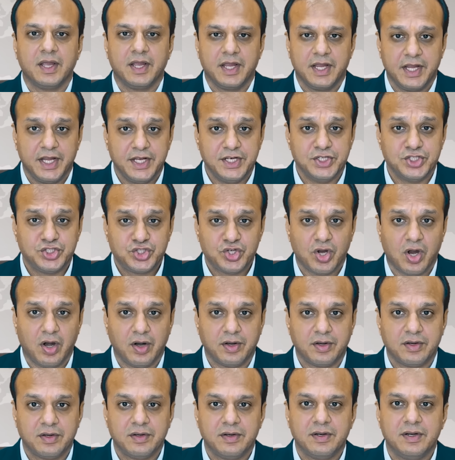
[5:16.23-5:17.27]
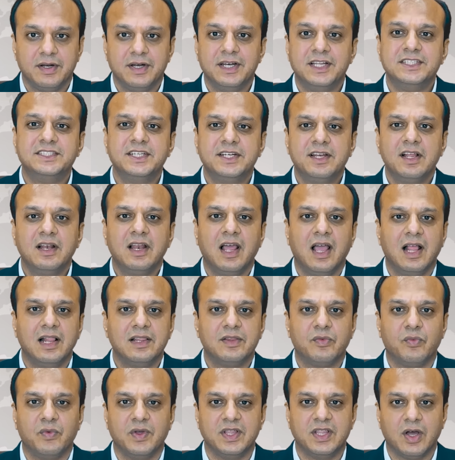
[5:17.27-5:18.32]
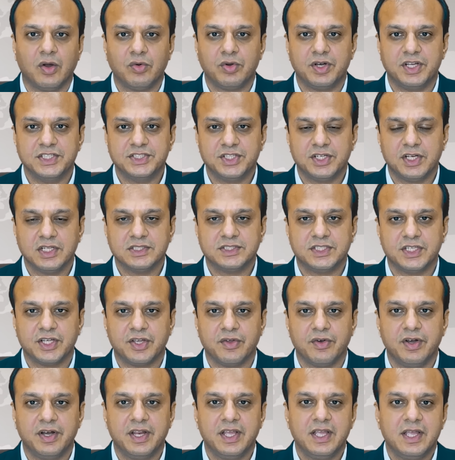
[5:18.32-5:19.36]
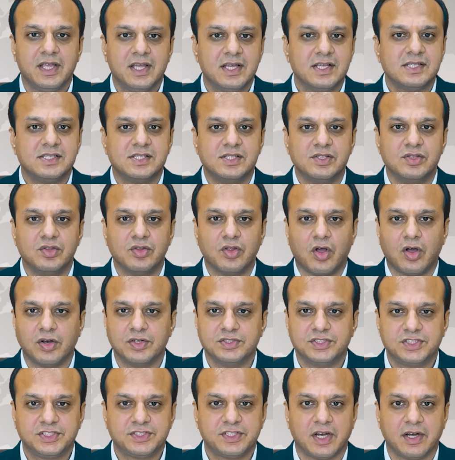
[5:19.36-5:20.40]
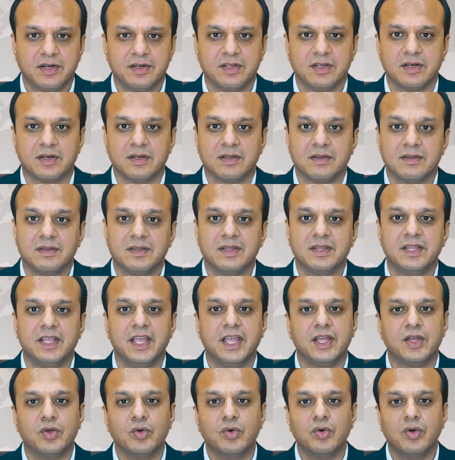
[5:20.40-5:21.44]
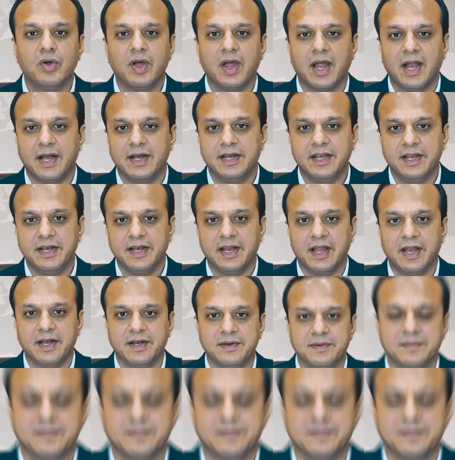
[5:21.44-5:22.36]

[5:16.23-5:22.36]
In short, digital health without digital security is non-starter. They go hand in hand.